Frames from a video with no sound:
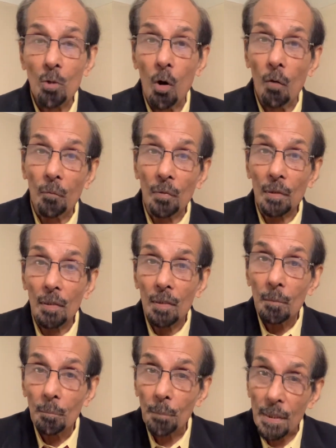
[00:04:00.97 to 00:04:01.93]
of
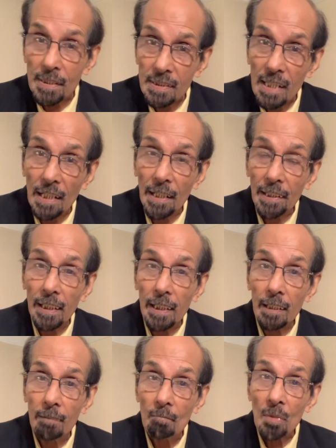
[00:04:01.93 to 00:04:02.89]

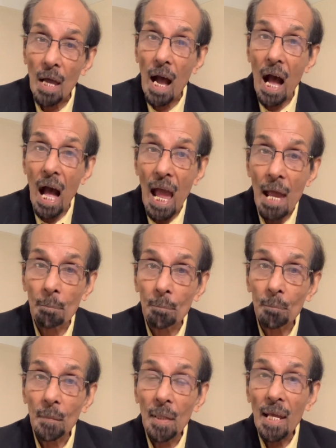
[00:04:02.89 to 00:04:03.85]
Personality. I
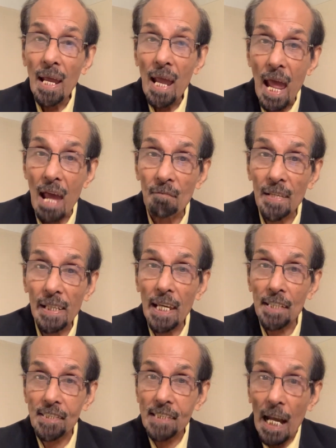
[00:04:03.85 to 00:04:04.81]
am having
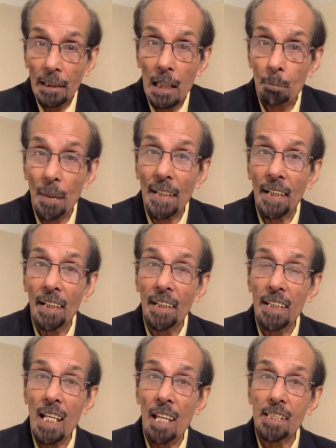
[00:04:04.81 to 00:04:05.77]
a setup in
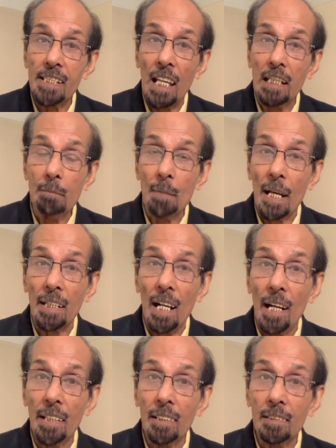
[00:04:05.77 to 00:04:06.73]
India, Shalimar
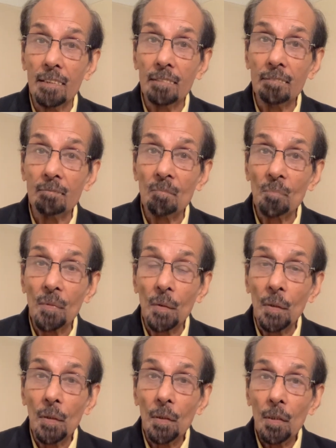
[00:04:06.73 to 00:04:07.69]
Garden,
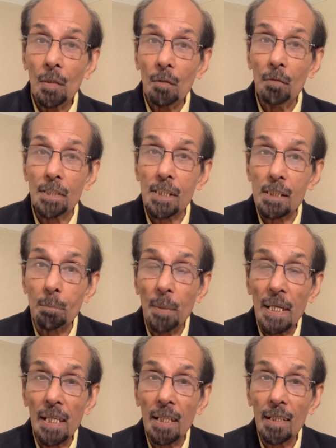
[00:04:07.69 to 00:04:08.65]
which is
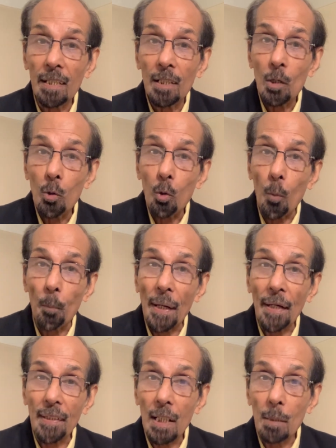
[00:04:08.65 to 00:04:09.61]
being
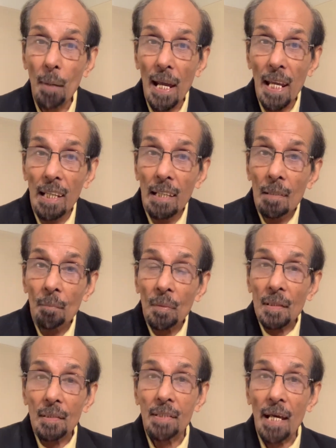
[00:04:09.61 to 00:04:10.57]
operated by
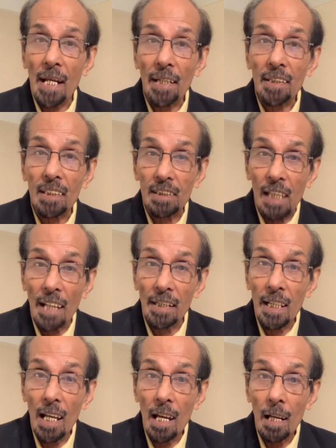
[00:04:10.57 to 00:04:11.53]
Director
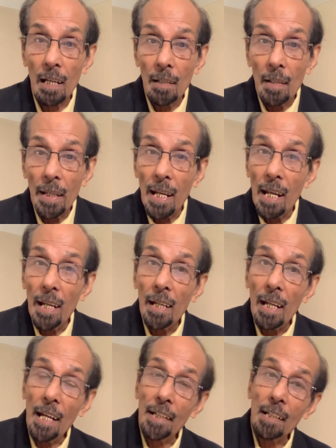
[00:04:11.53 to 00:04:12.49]
Tanya.
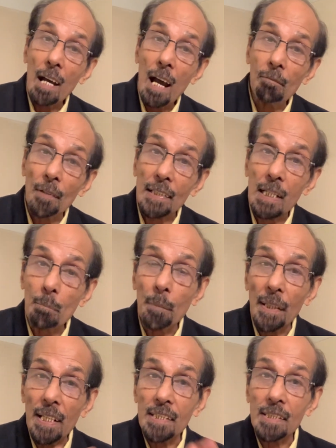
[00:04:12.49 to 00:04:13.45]
And our
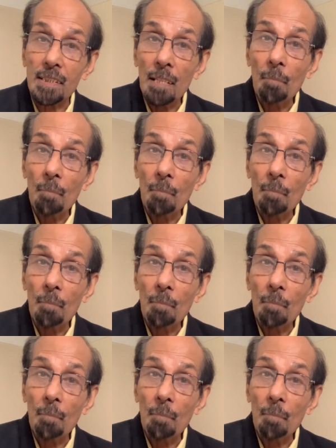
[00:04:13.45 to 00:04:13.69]
number is